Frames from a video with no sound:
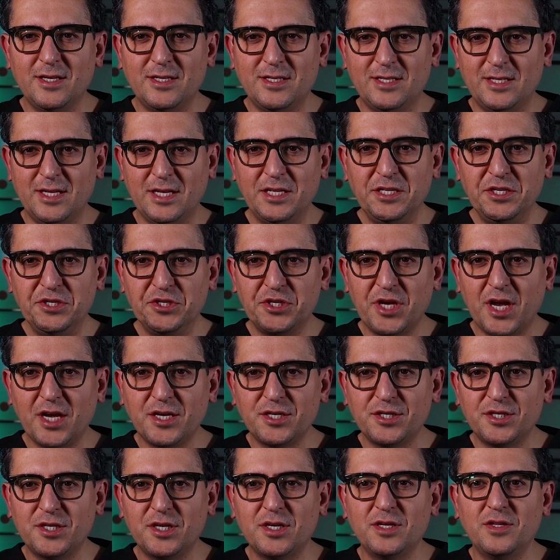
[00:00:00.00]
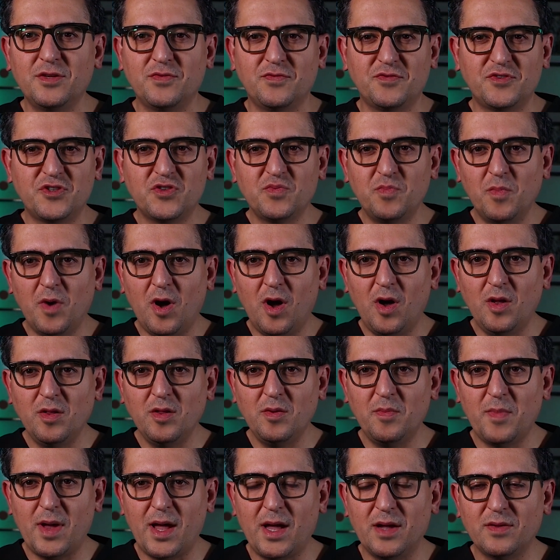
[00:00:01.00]
is the injection of
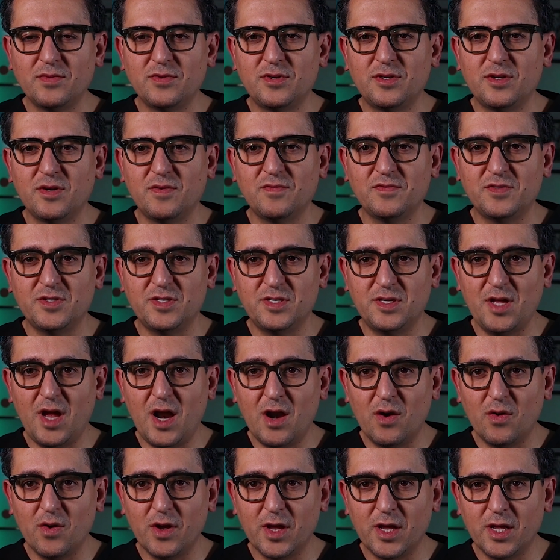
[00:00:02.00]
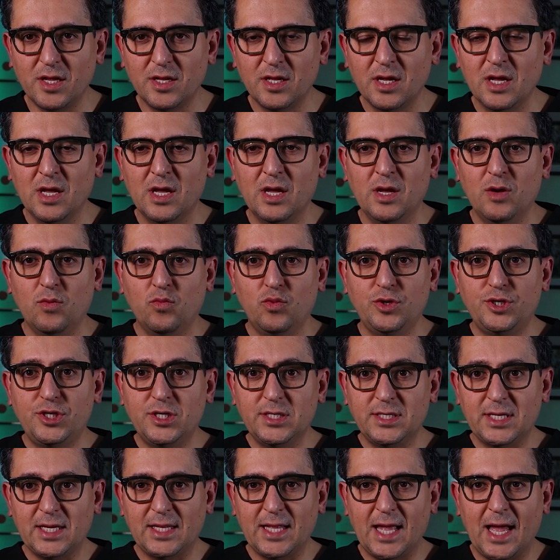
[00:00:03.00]
small amounts of steroid, which
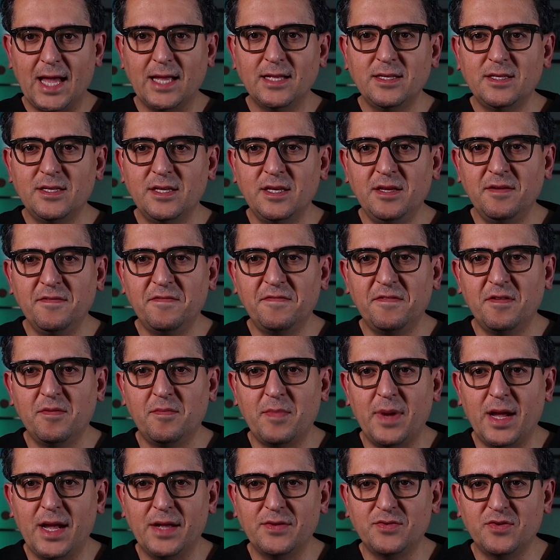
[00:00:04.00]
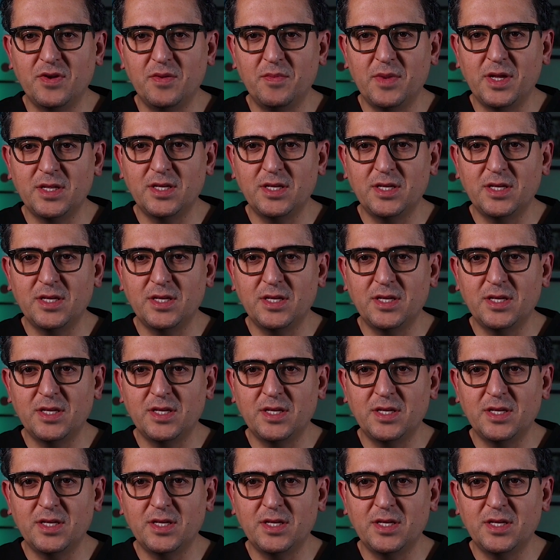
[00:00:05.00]
is an anti-inflammatory